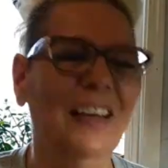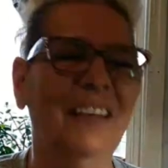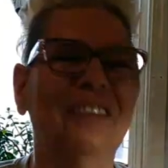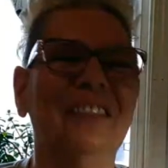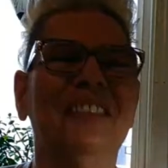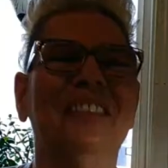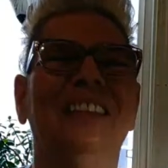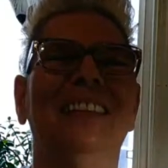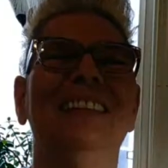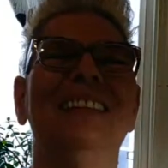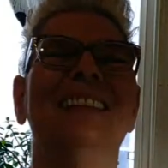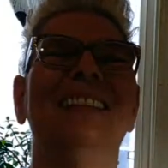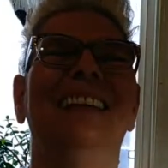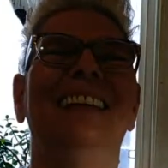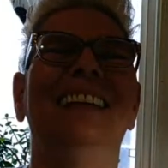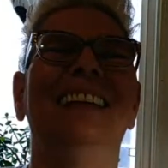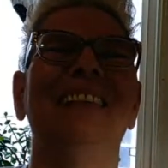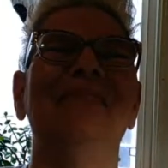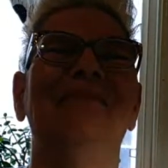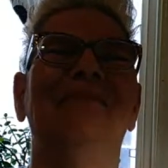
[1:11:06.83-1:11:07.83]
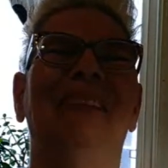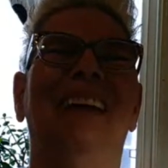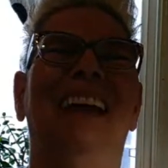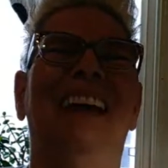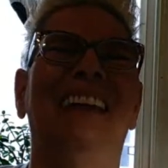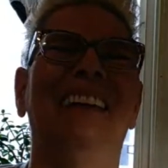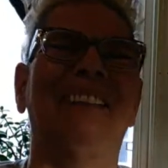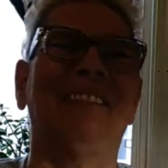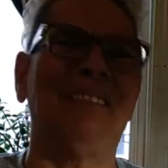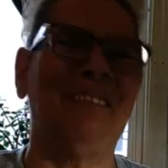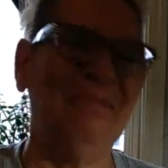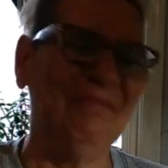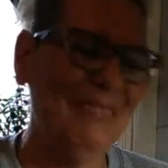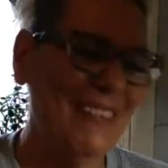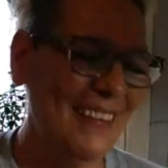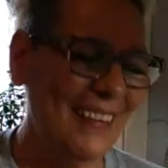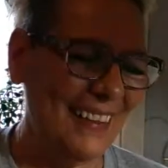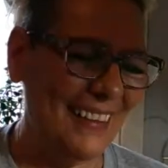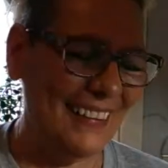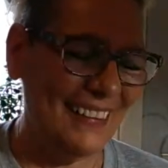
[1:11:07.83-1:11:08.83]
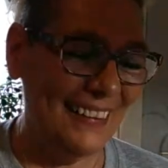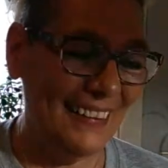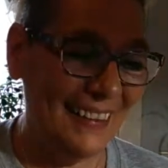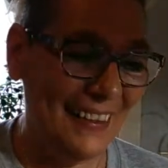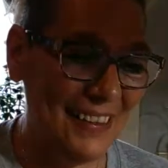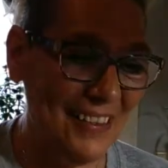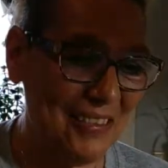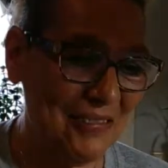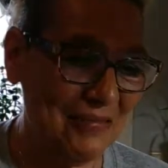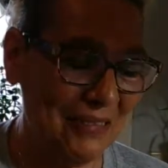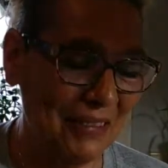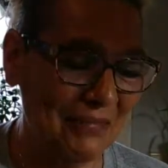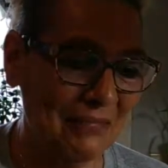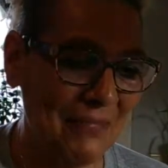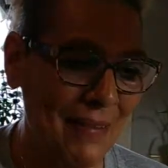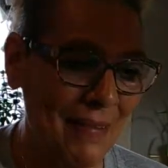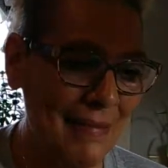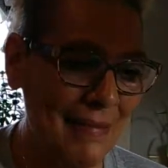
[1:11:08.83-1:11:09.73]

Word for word: I was going to say in the bathroom in the lunchroom.